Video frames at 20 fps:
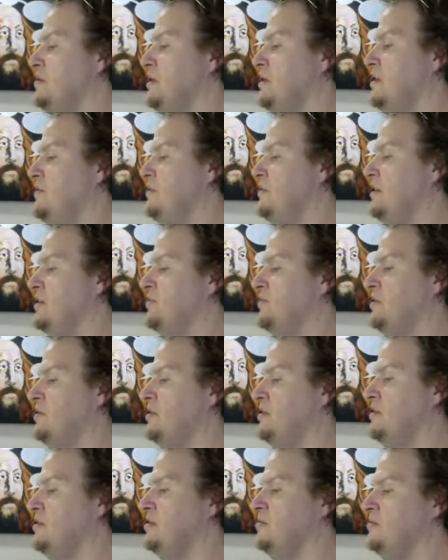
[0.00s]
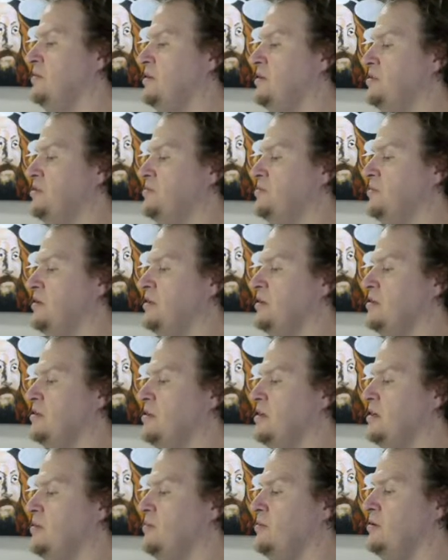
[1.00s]
have that greatly diminished by the
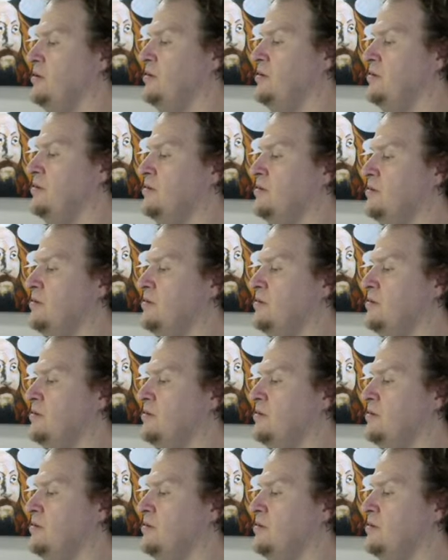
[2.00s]
time they're.